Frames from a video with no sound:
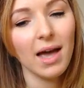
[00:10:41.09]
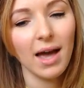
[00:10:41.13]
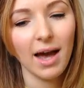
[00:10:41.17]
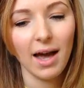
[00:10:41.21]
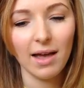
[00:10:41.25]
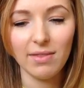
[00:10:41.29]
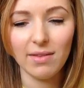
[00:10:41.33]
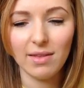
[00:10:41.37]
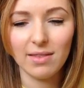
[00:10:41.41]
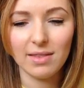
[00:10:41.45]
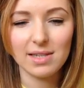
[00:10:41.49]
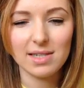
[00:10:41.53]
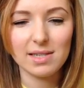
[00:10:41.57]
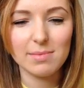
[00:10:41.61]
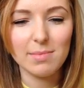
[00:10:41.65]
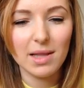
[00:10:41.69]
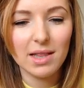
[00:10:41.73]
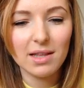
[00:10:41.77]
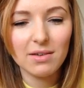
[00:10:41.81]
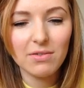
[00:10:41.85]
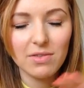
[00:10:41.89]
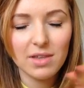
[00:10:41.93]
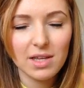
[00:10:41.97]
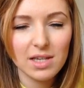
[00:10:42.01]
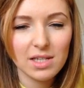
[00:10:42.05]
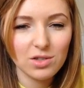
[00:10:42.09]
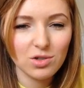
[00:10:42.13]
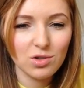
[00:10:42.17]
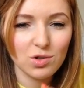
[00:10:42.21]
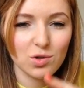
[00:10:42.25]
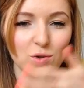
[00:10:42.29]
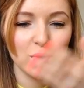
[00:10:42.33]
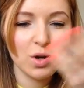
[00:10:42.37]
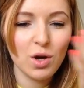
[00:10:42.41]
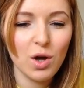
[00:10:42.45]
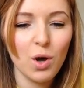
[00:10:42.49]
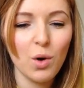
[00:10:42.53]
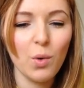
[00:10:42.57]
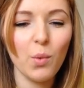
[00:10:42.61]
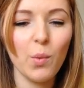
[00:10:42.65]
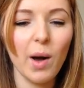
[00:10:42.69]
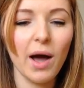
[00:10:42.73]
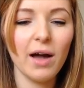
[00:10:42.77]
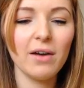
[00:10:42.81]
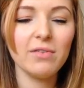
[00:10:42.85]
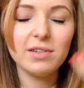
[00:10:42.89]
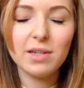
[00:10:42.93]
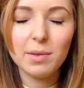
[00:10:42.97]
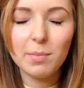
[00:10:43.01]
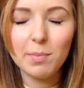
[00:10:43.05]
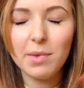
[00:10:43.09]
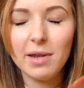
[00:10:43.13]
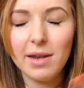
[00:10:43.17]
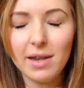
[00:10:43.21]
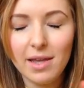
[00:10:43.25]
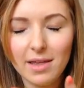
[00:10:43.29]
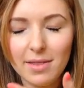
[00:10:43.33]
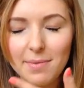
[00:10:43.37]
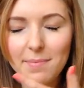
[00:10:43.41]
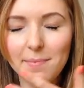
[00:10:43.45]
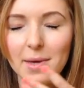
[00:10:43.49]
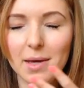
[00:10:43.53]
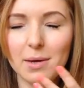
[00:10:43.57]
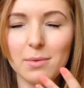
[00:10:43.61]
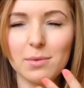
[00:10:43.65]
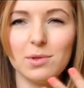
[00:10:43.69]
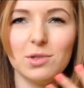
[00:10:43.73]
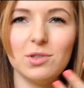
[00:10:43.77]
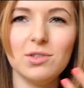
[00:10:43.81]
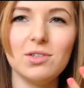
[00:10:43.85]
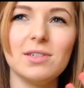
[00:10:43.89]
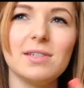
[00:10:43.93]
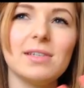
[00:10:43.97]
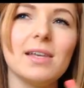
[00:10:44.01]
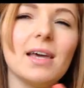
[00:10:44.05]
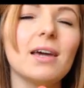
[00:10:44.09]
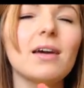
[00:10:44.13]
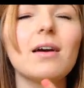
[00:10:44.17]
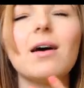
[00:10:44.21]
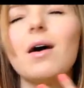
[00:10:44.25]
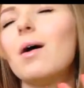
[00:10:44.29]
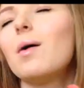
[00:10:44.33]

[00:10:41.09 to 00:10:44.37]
And then the smell of this just wafting beneath me was just like,